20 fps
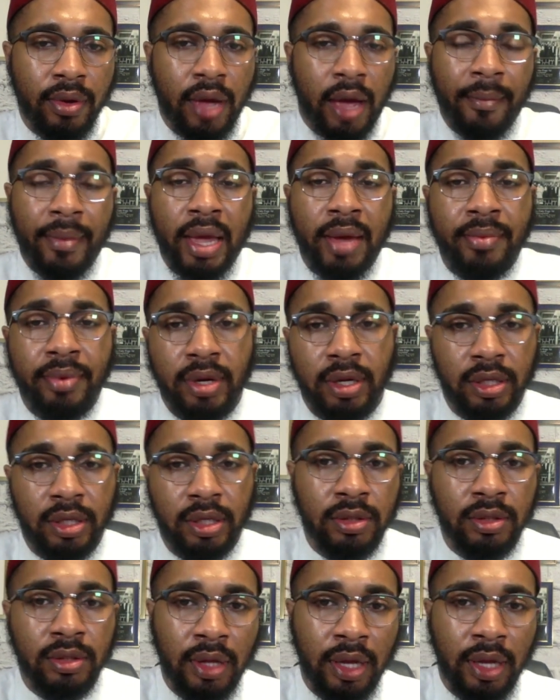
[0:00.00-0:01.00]
I'm able
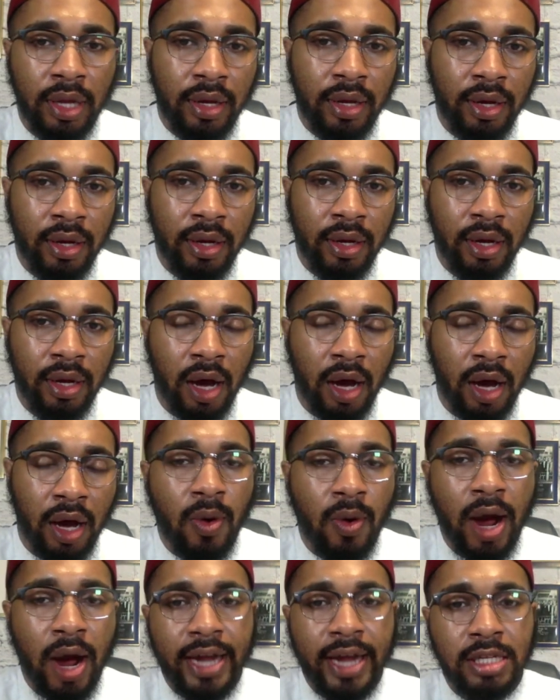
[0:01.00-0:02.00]
to
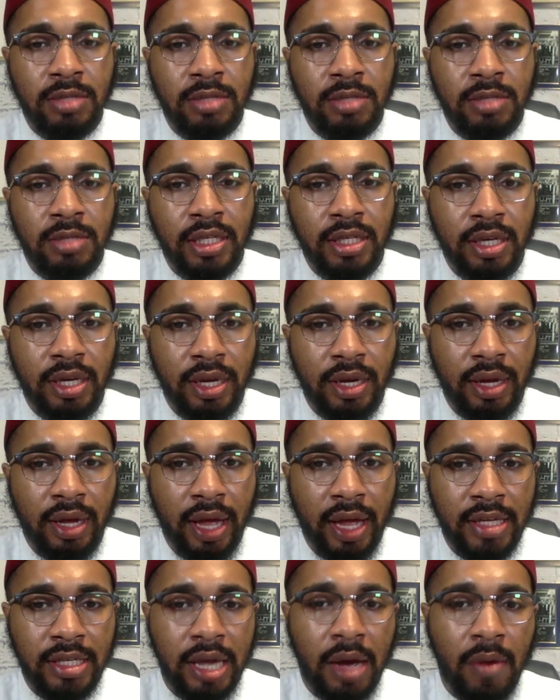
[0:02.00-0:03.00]
acquire as much
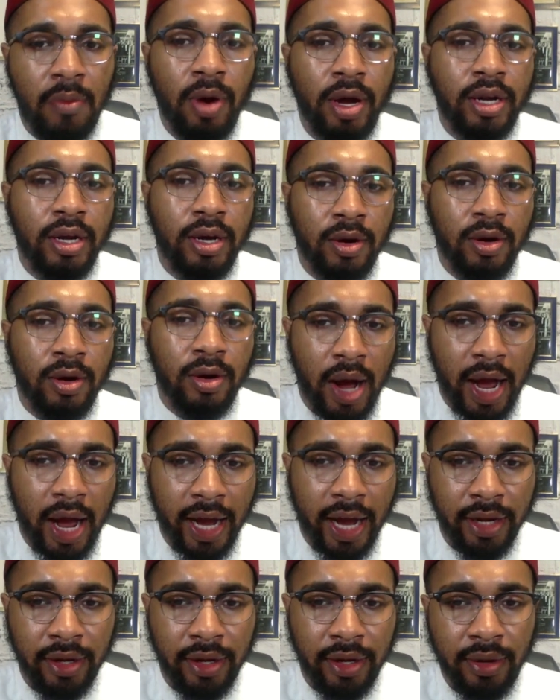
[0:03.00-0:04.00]
as I want to
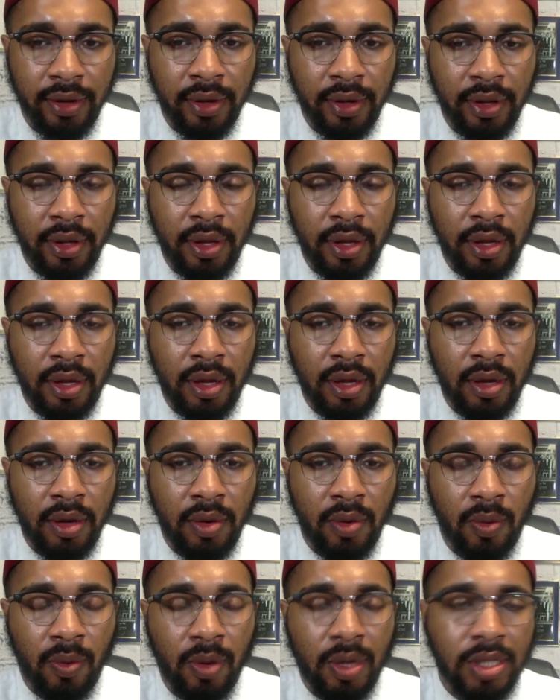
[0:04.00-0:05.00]
acquire.
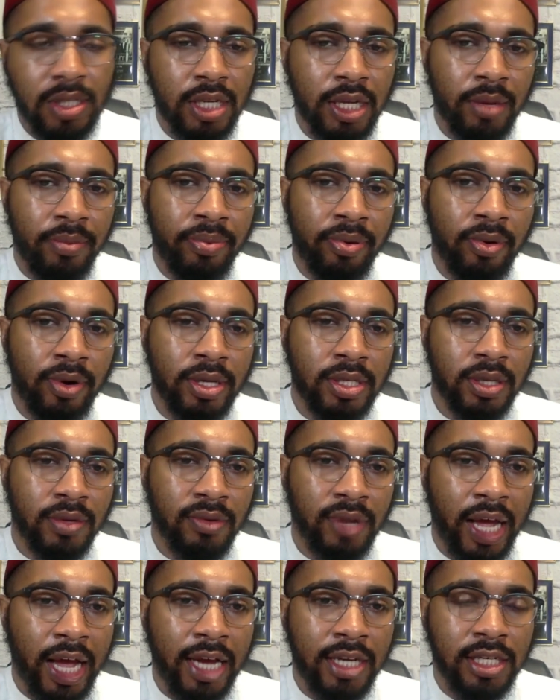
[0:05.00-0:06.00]
What's the importance
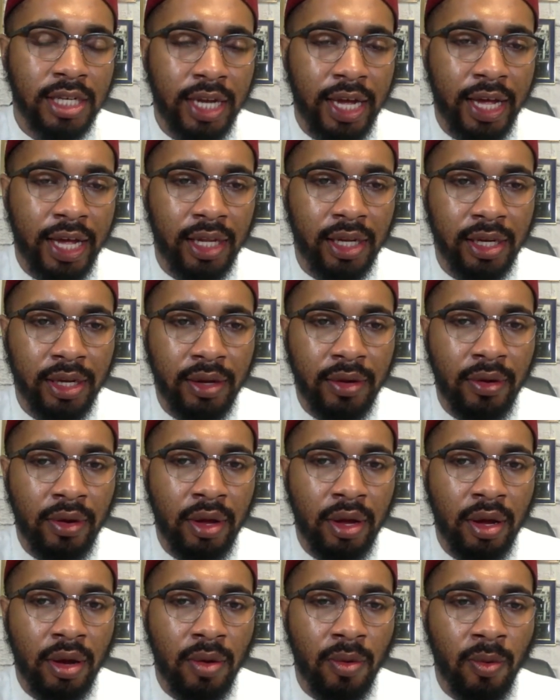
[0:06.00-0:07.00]
of nationality?
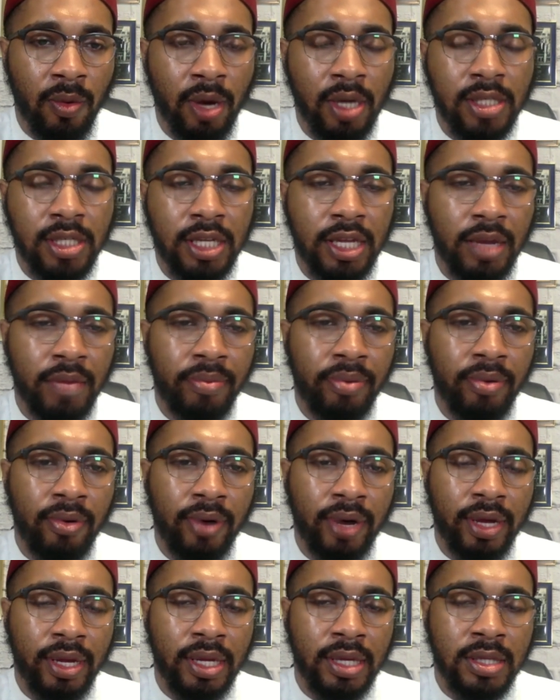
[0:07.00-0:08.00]
What's the
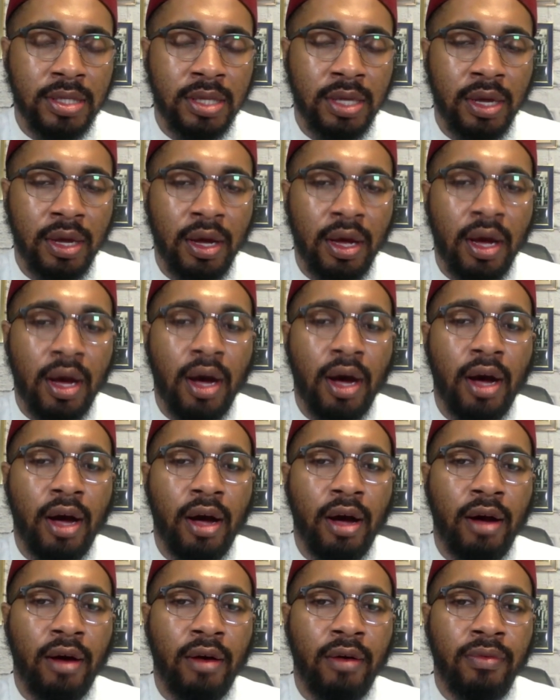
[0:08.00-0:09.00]
importance
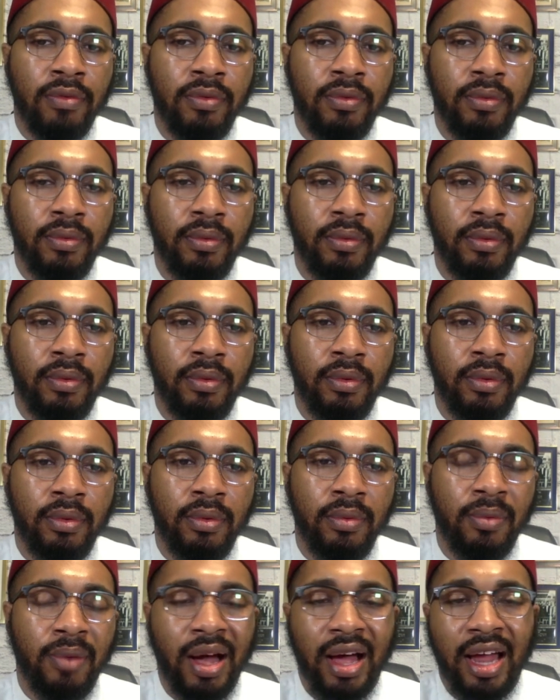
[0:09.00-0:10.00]
of
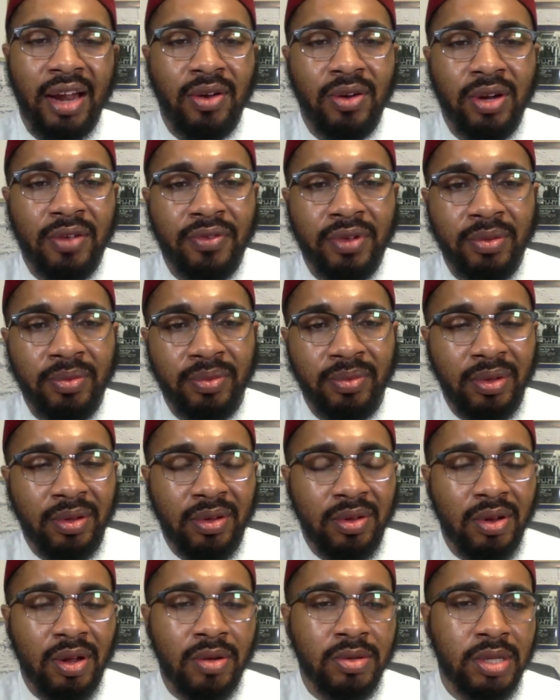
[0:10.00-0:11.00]
I don't
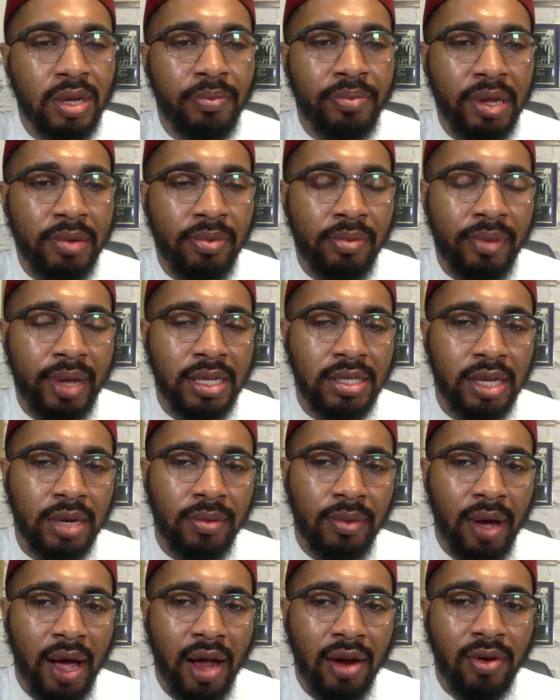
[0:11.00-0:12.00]
even, some people may say,
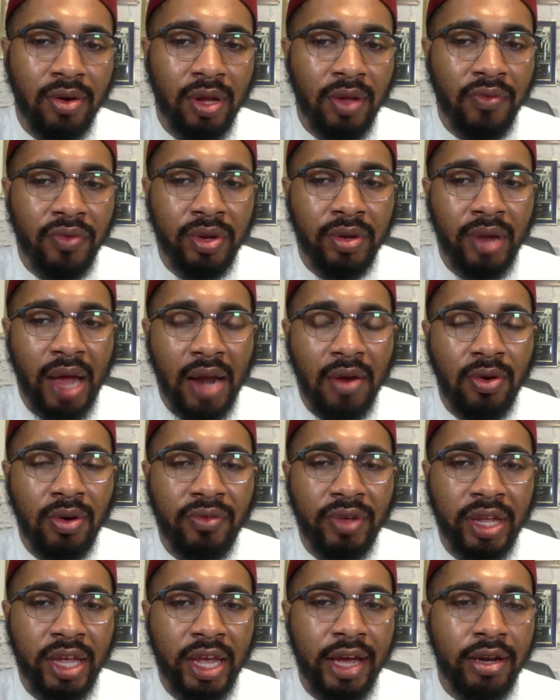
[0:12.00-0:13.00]
well, I don't
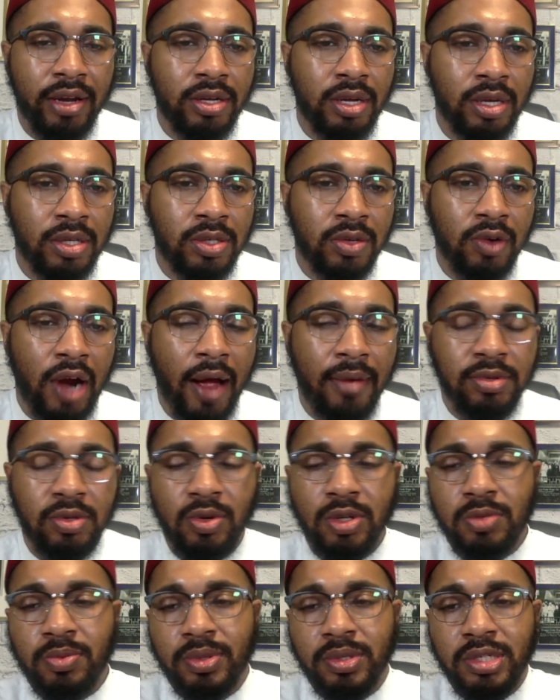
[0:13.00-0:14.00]
even care to ascribe
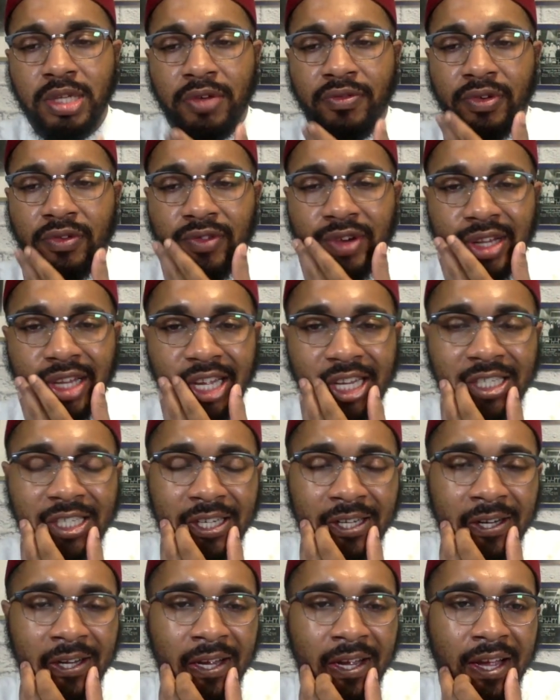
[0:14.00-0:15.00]
to a specific
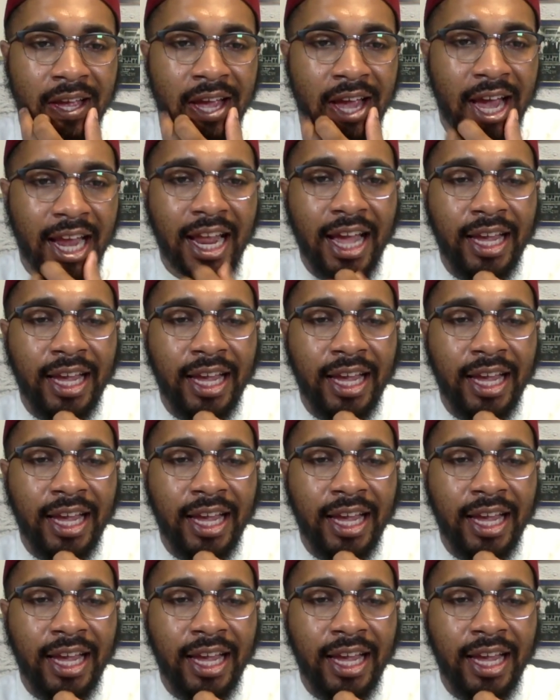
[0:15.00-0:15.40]
religion. And